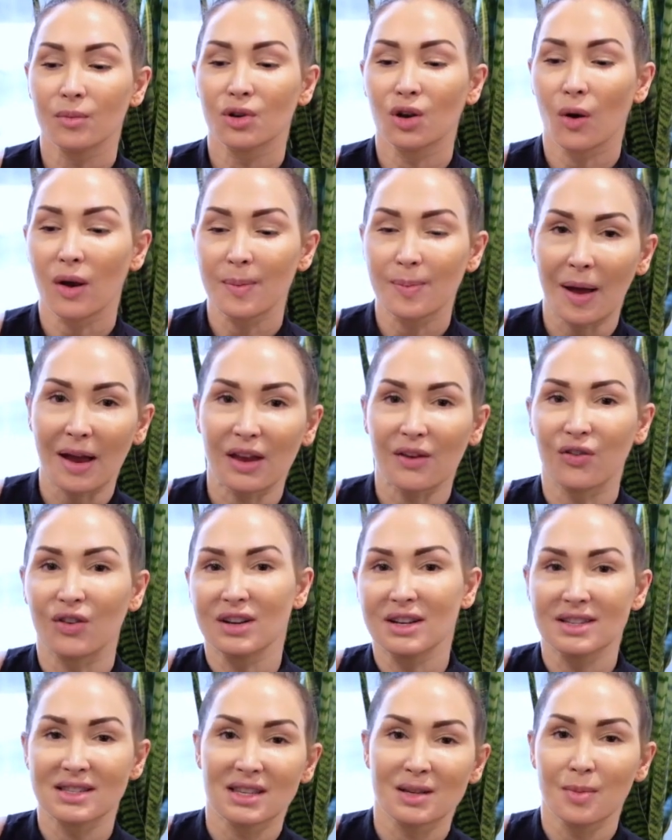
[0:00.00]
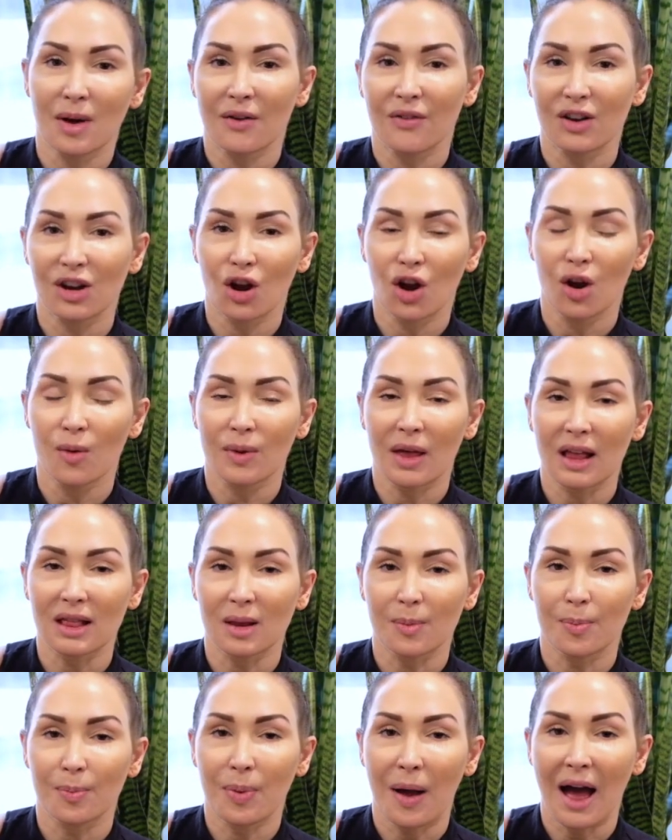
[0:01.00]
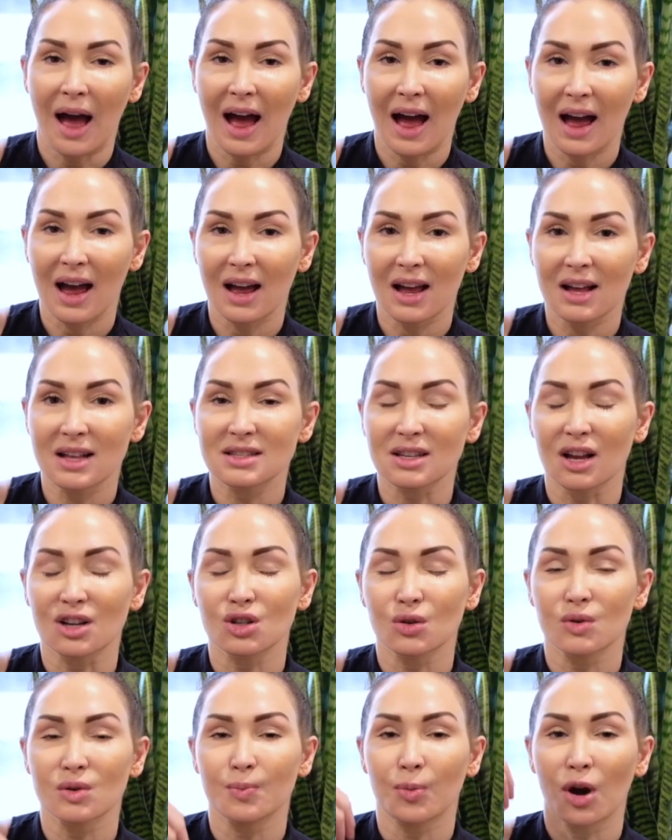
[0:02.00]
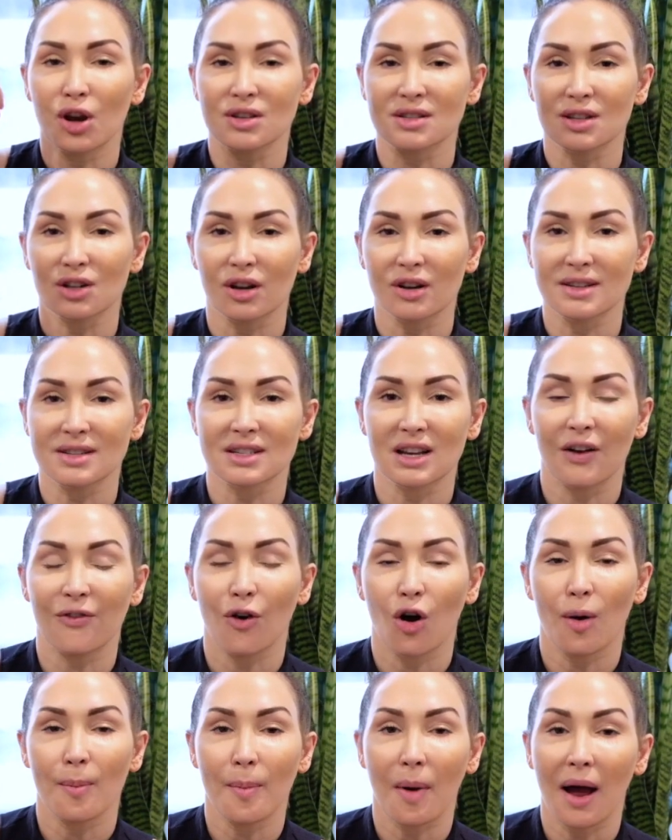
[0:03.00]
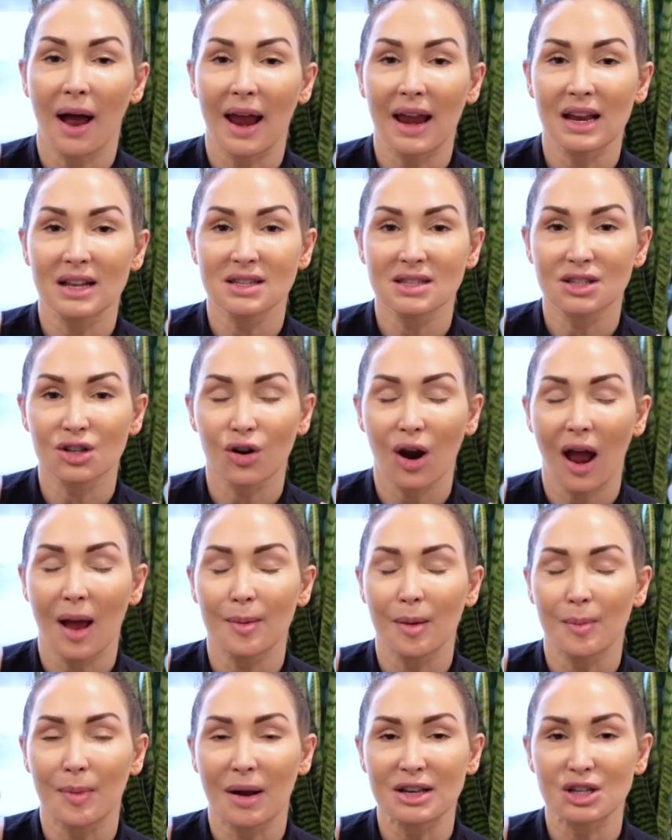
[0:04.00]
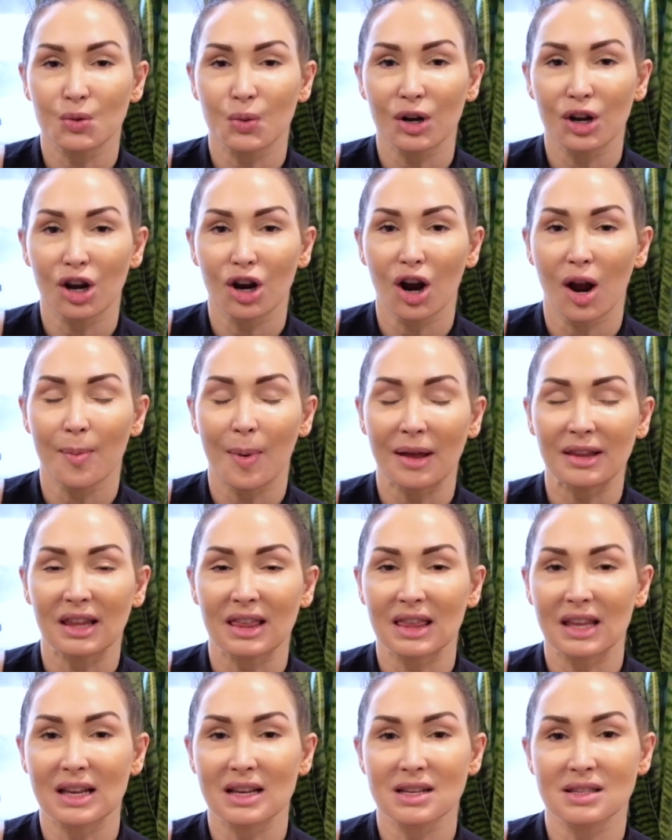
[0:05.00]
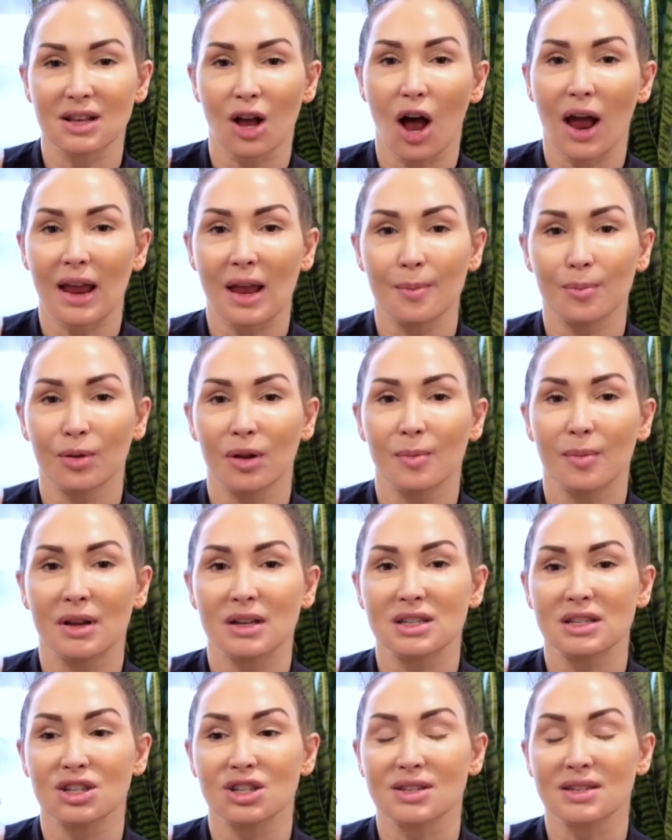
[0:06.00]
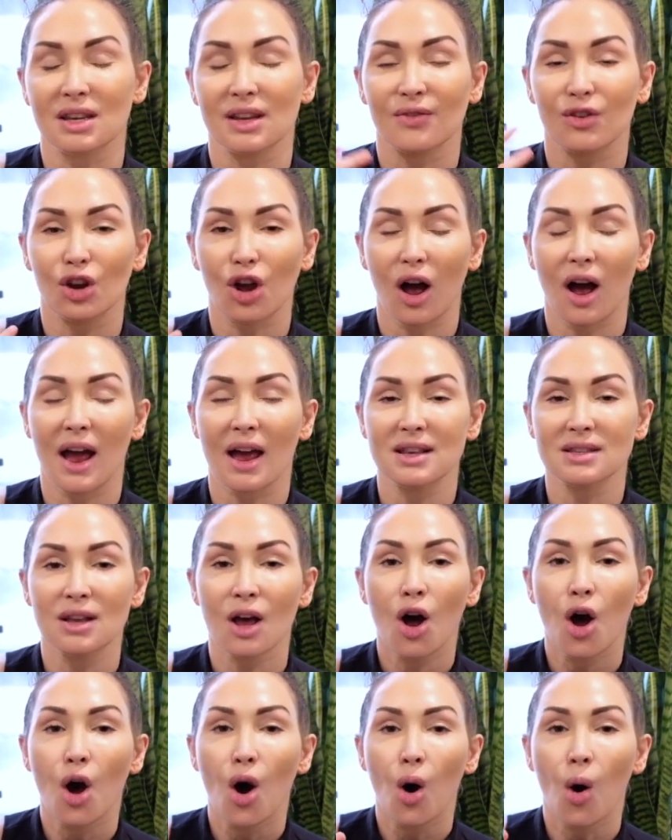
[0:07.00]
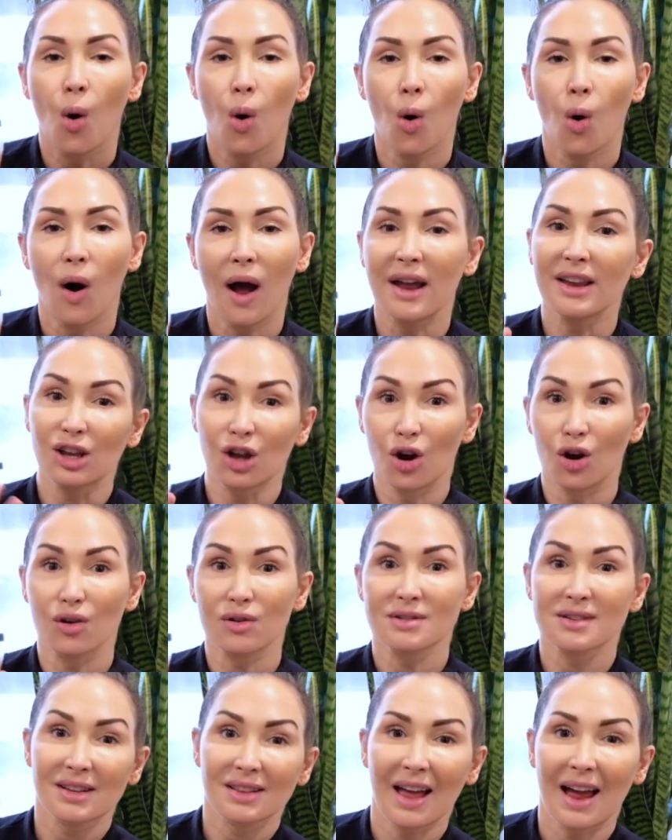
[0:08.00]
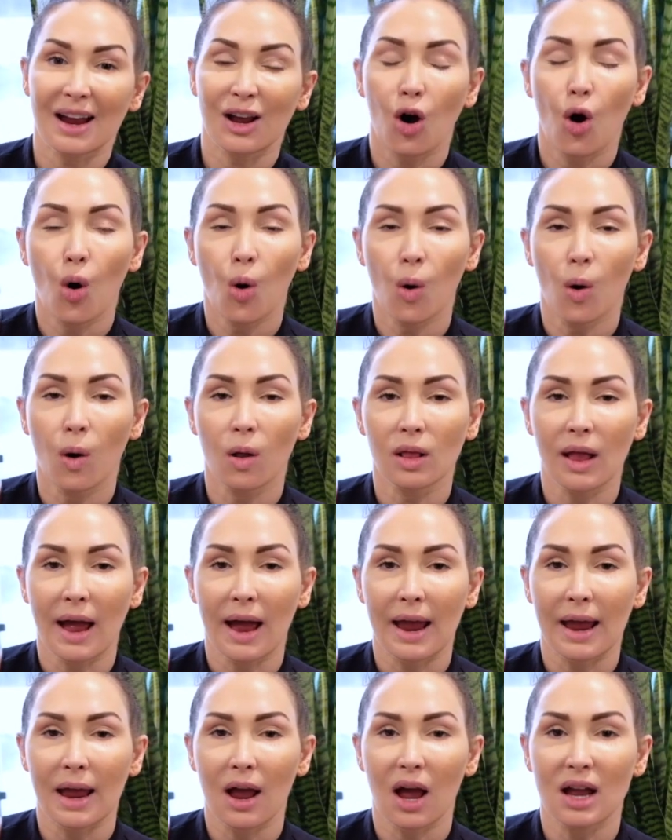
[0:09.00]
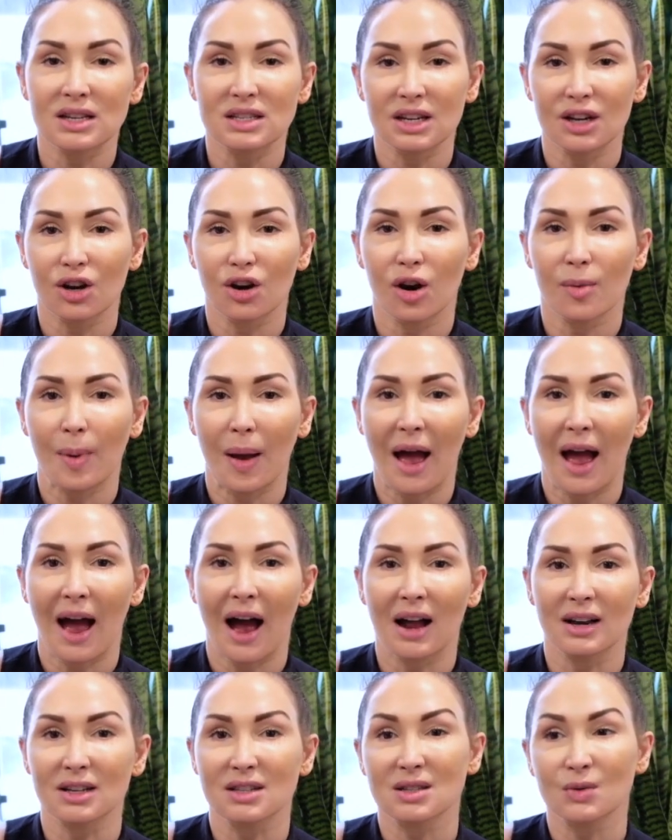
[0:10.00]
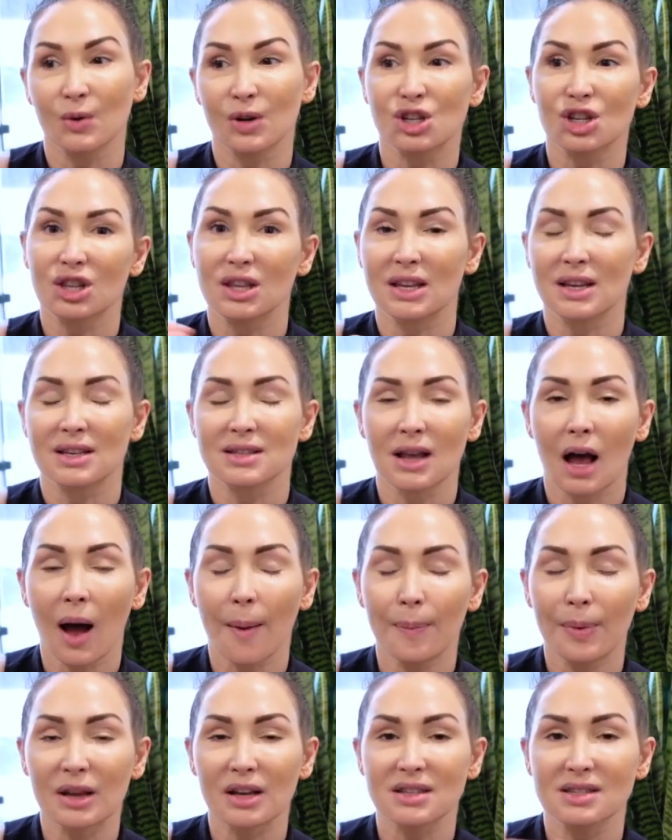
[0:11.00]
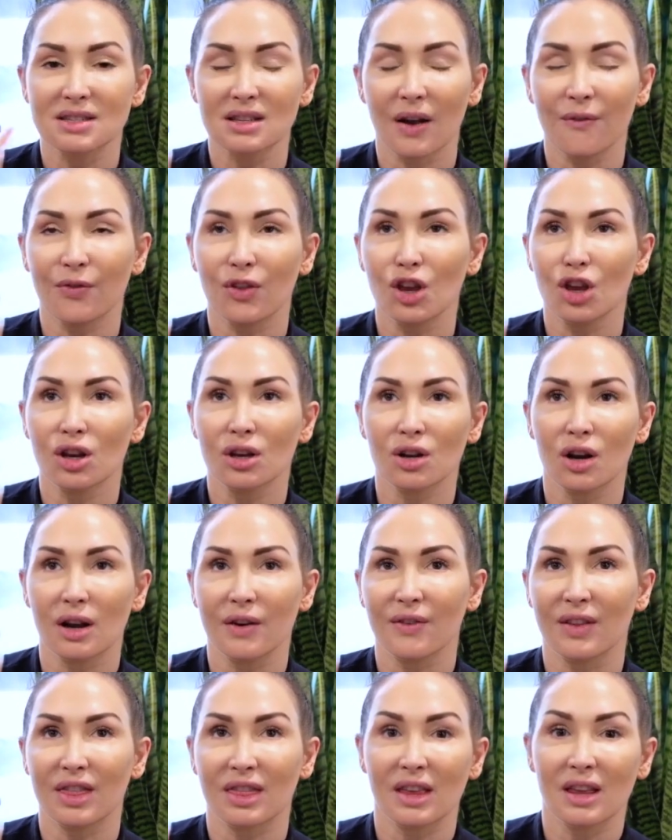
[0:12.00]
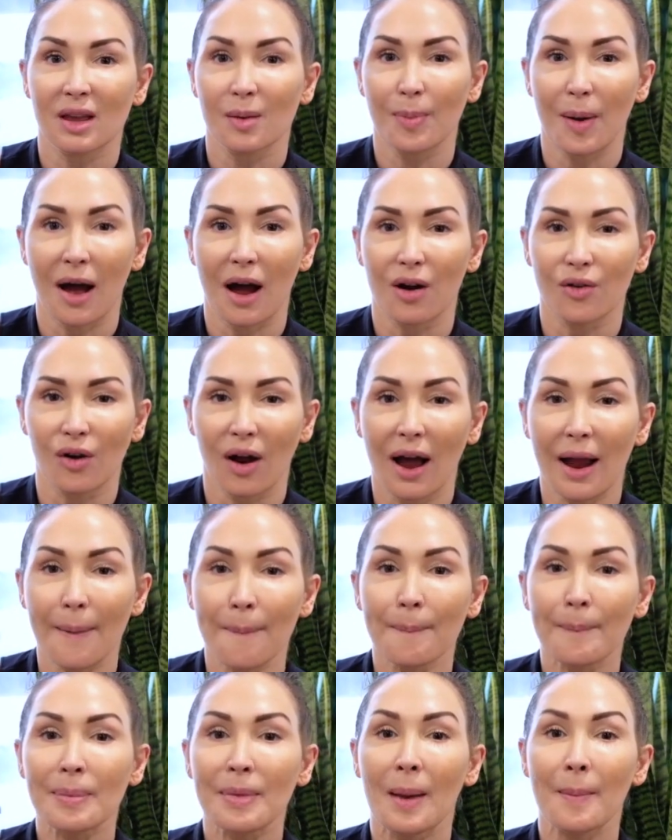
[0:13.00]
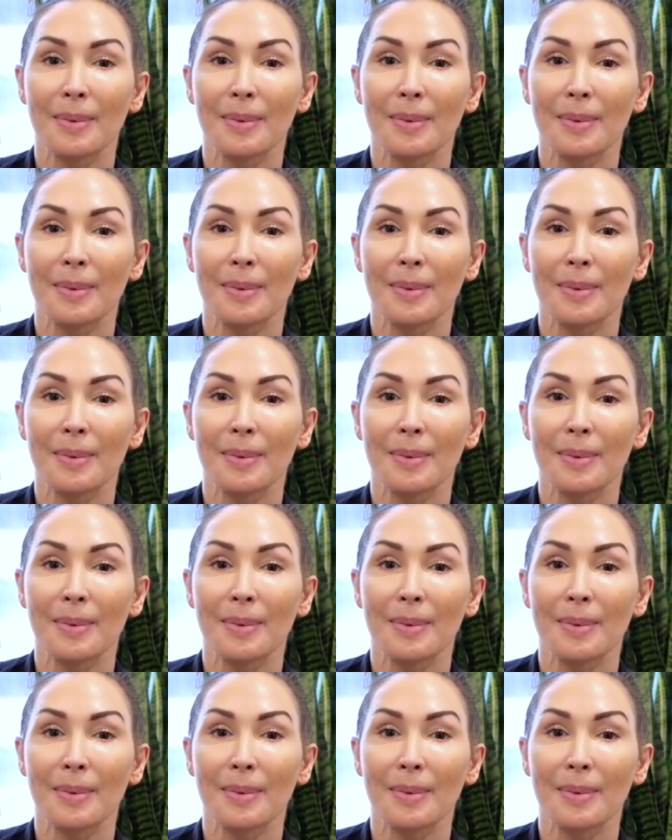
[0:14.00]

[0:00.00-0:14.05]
going back, if you didn't see my video about the pads, I do post a lot of stuff on my Instagram and my Twitter about the things that I implement to just give you guys and girls like all a idea about how to switch things up, because stuff that you don't even think about, right?